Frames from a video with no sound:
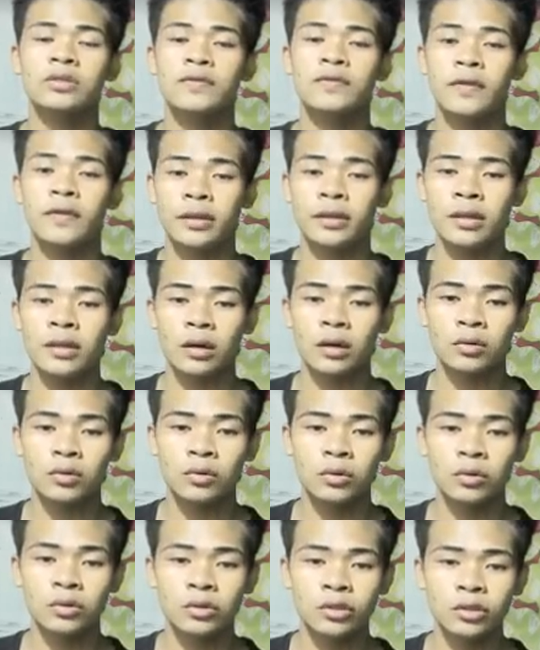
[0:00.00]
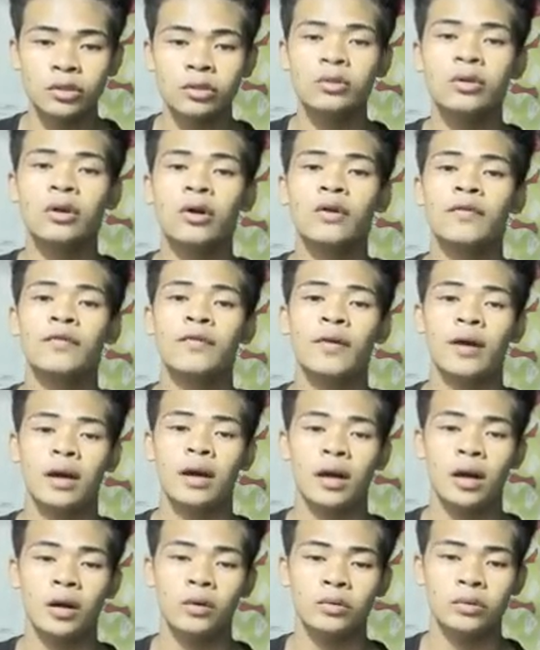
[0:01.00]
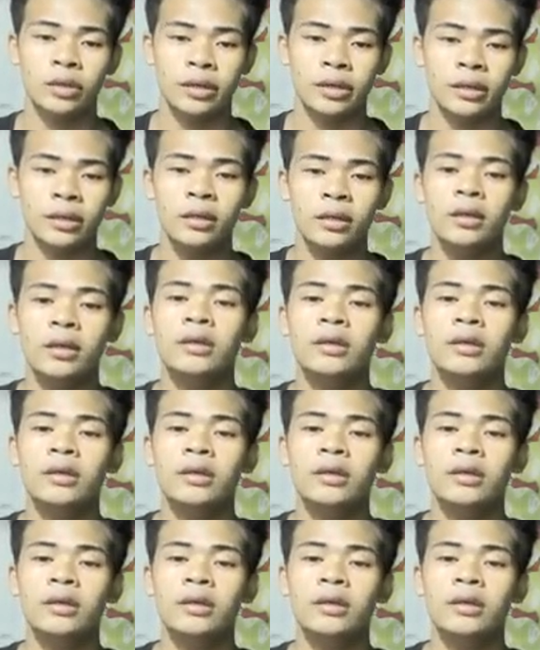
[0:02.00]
spread the culture of a country